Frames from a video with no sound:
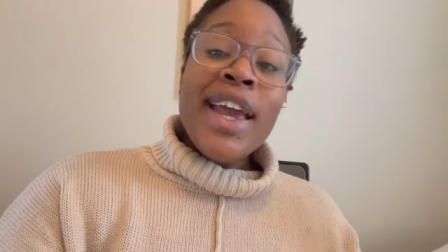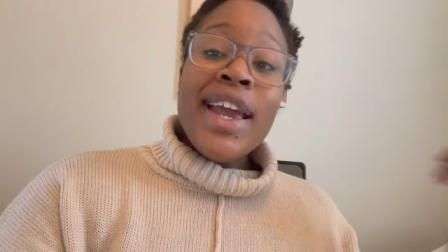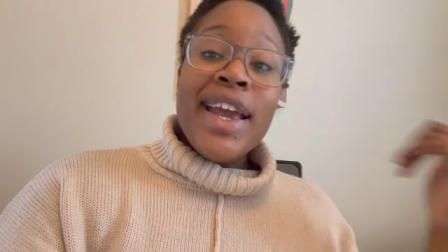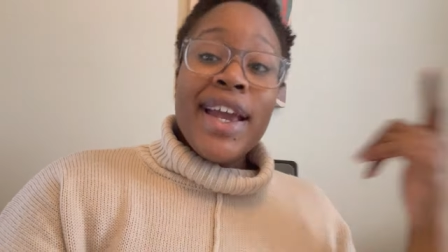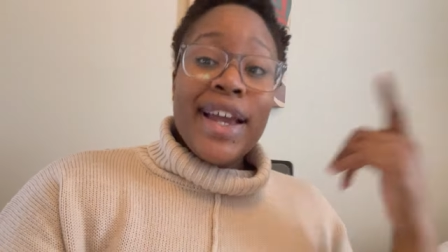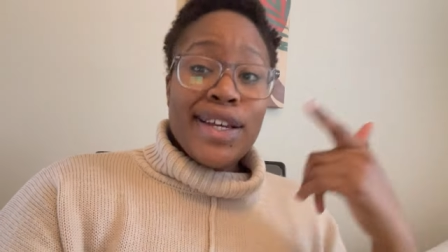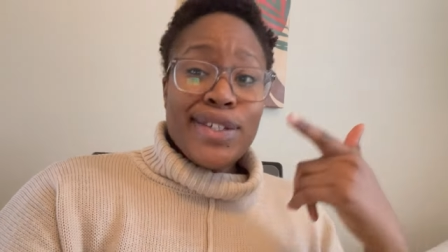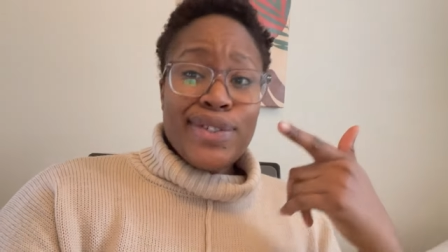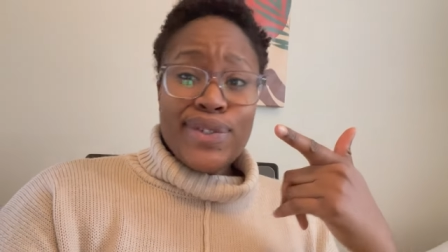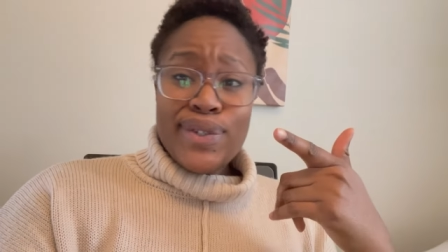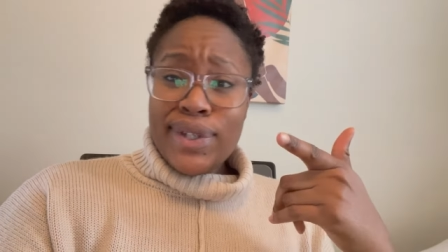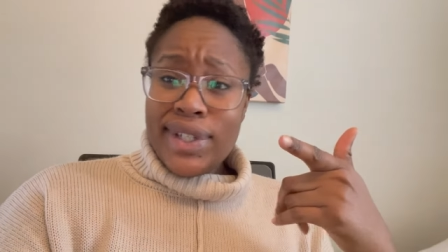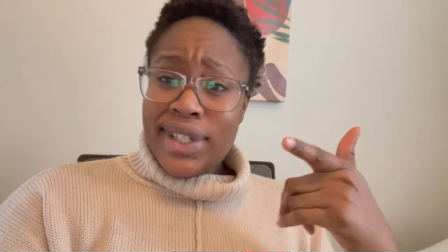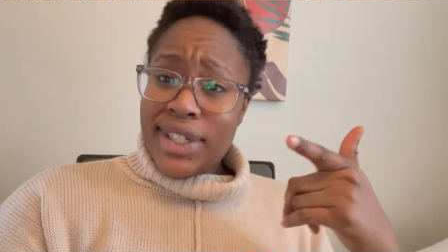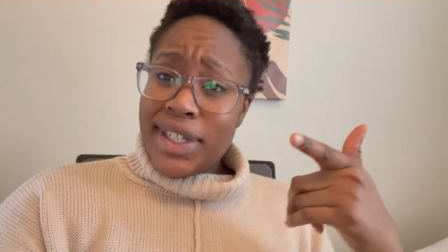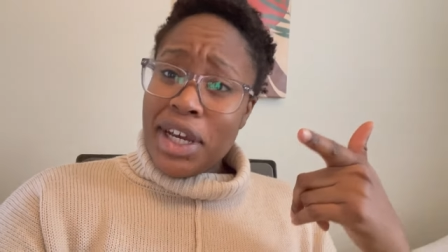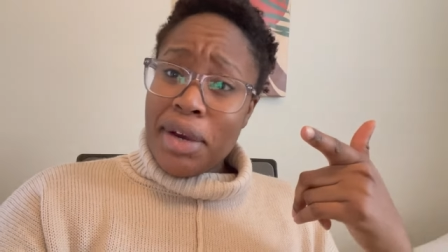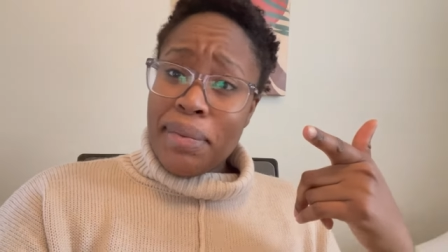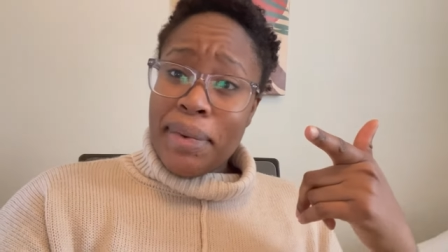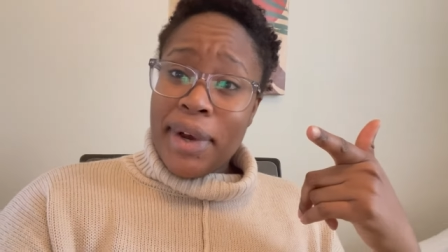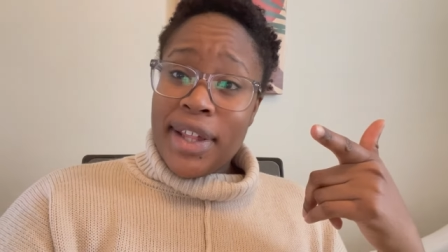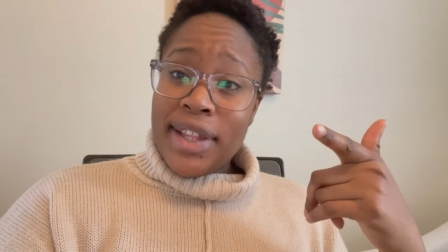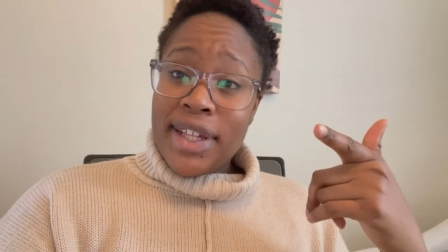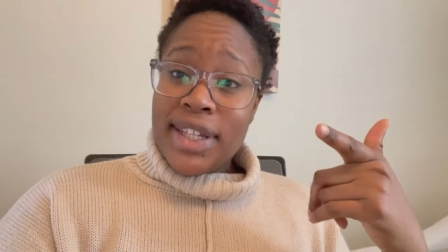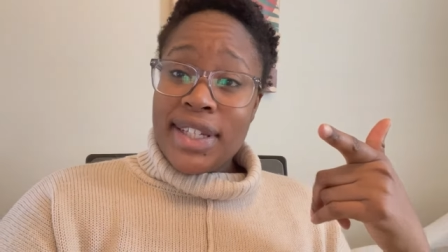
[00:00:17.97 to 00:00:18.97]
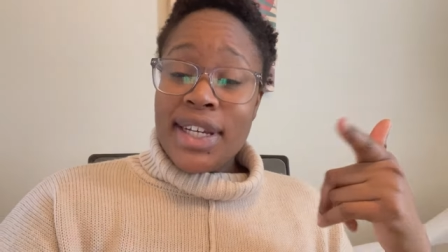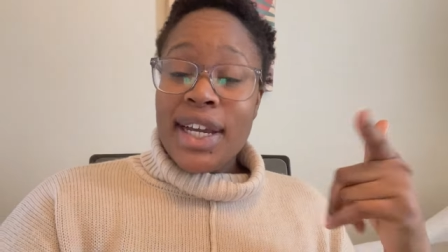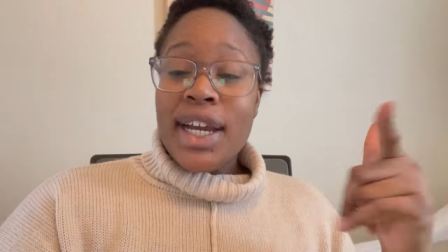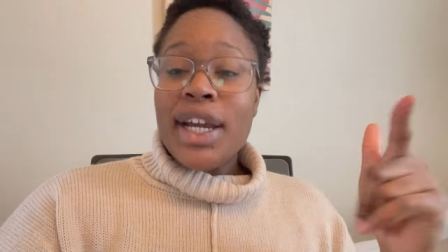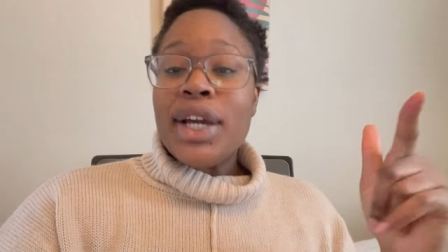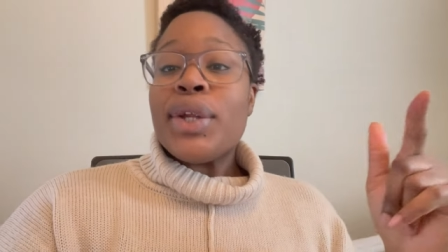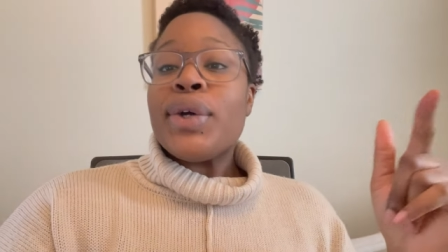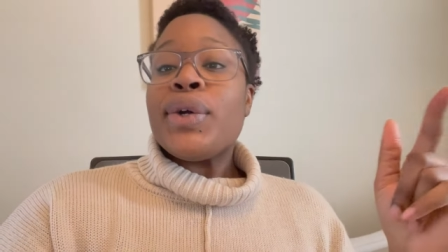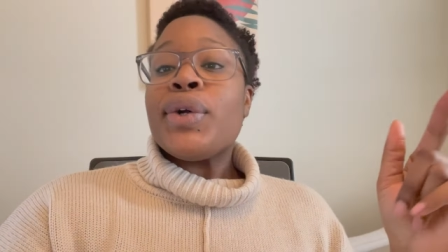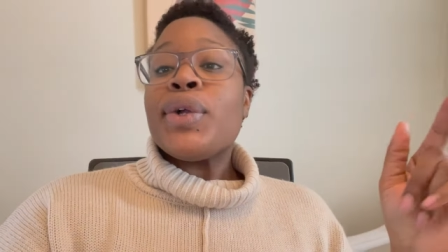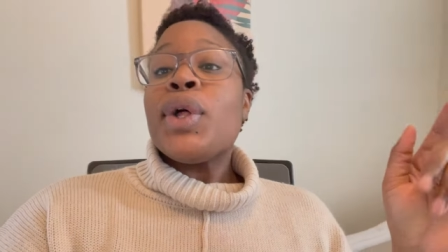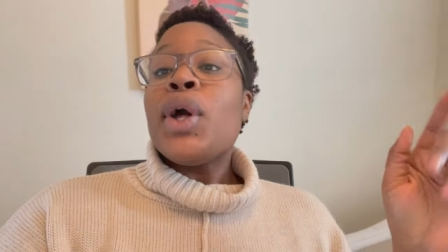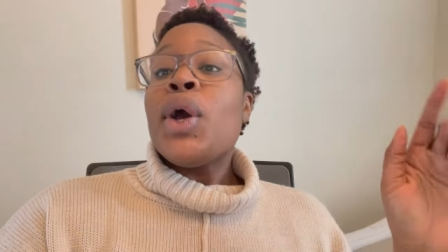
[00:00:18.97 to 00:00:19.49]
As you can tell by the
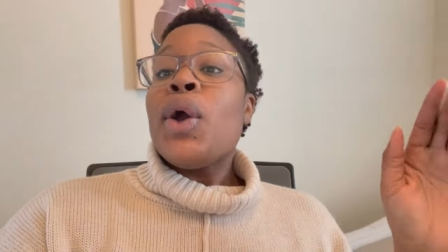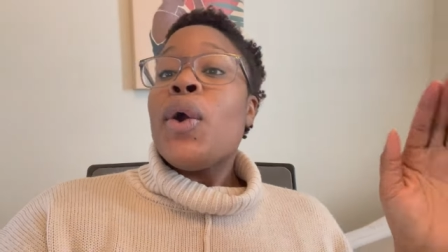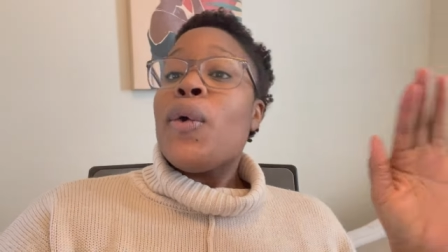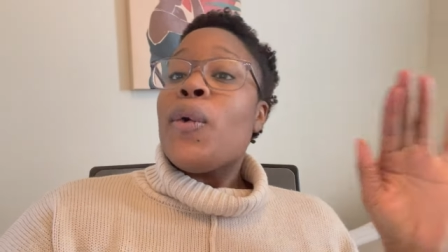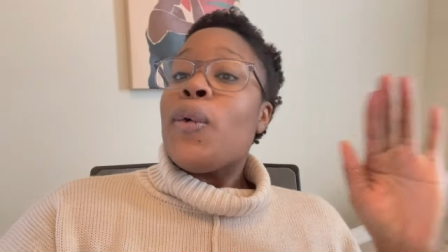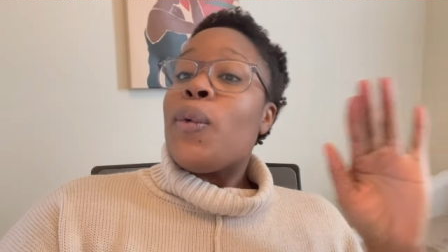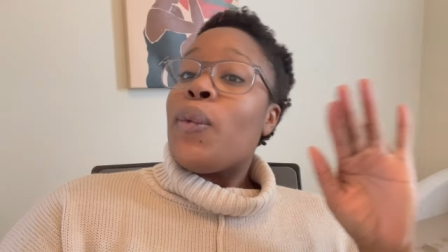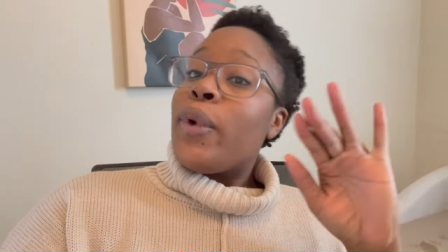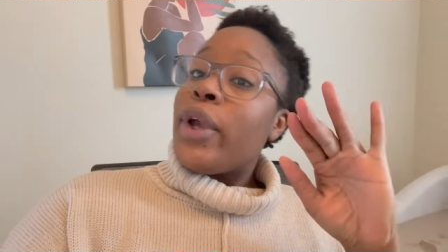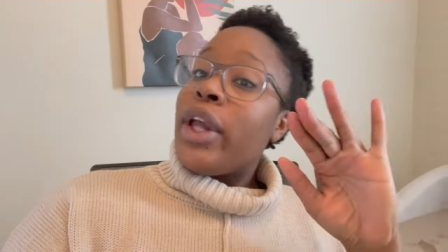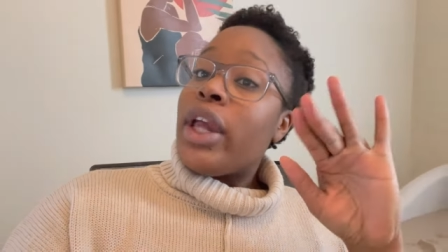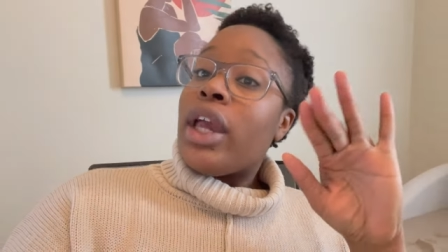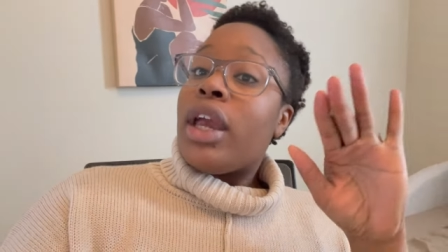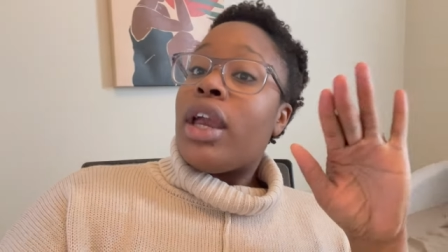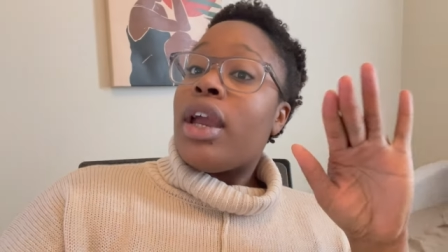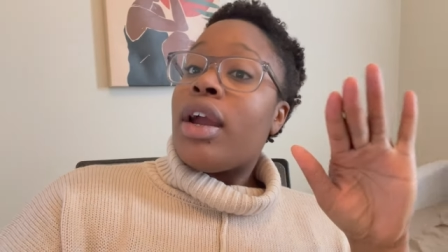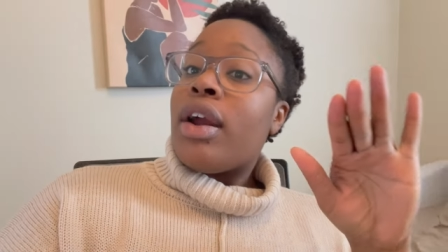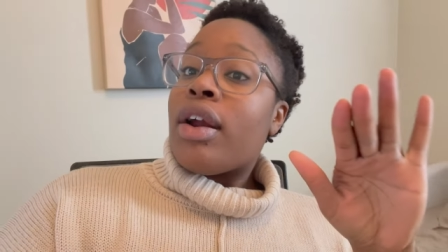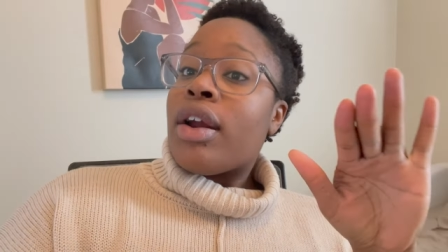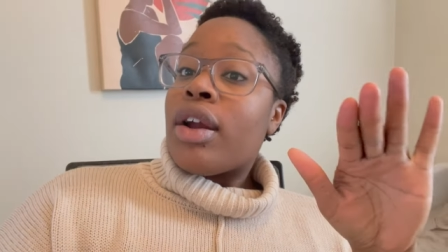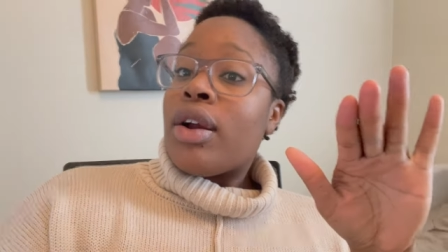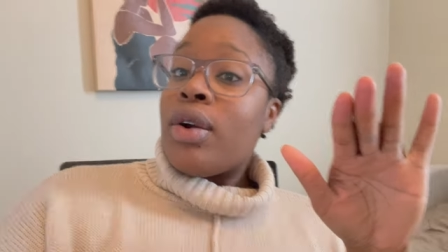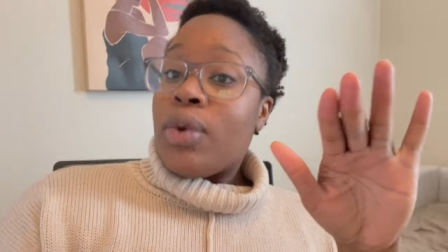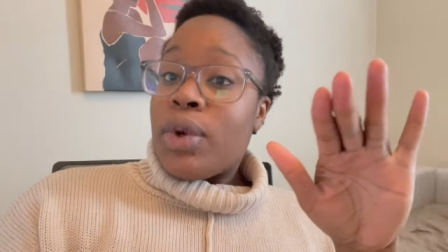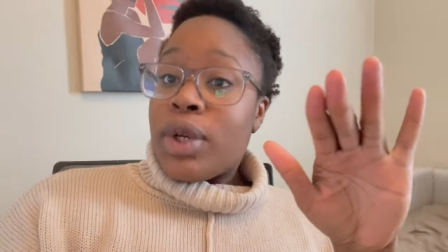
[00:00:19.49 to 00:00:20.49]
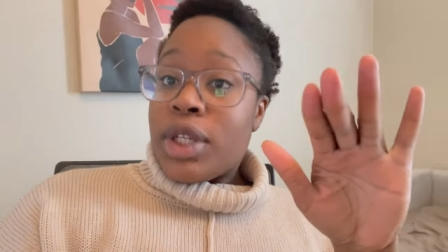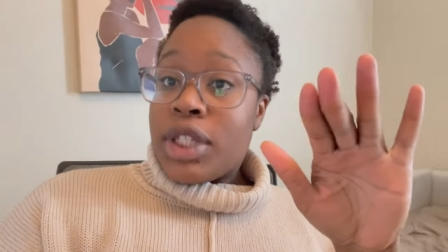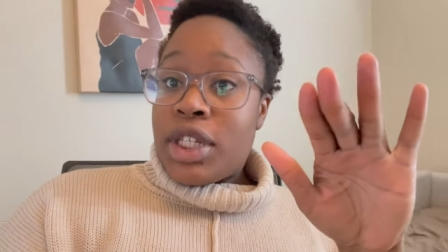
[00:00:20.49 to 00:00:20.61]
title, we are going